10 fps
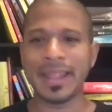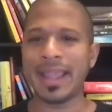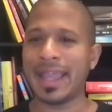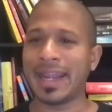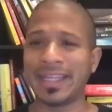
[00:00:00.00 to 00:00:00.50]

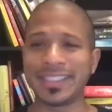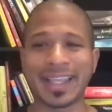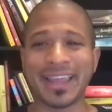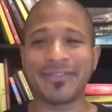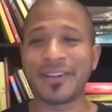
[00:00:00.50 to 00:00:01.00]
And I just
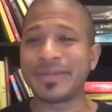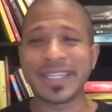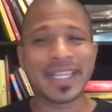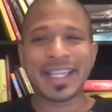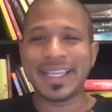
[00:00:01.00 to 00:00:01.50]
say, from
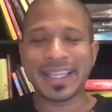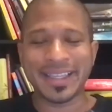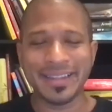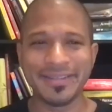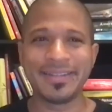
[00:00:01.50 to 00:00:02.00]
BC,
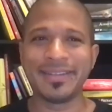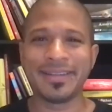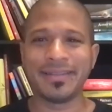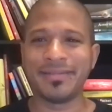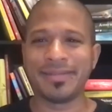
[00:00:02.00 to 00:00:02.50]

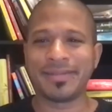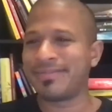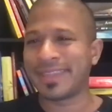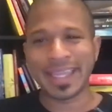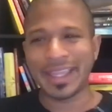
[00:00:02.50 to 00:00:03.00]

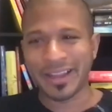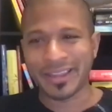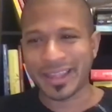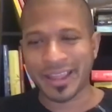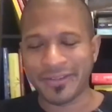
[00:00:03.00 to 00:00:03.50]
thinking
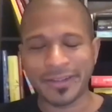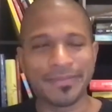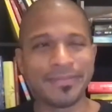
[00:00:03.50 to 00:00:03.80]
nothing of it.